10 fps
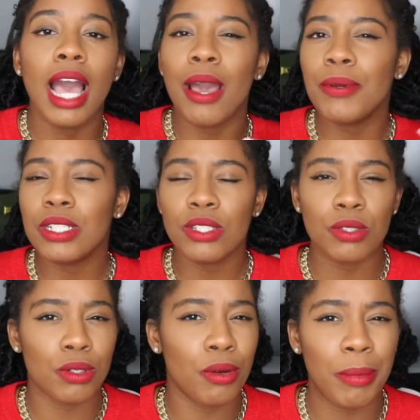I would
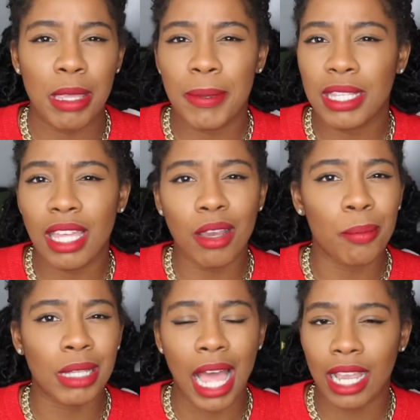just throw maybe like a
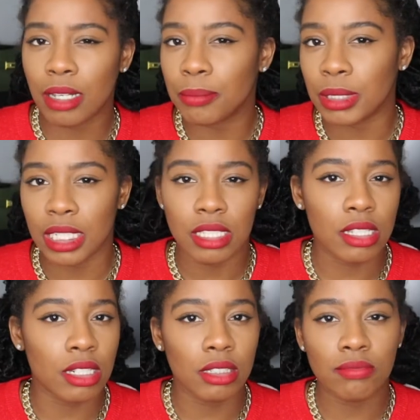black
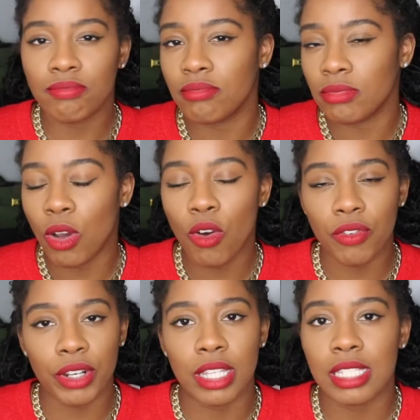blazer
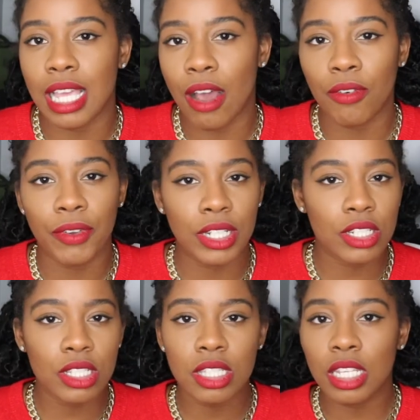over this outfit
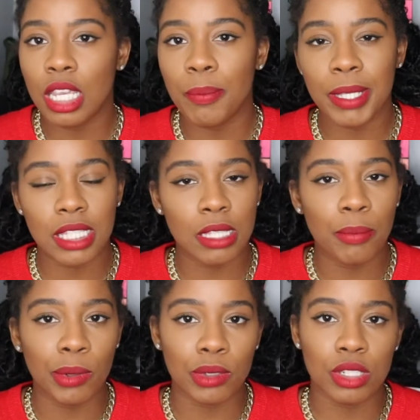just to keep it simple.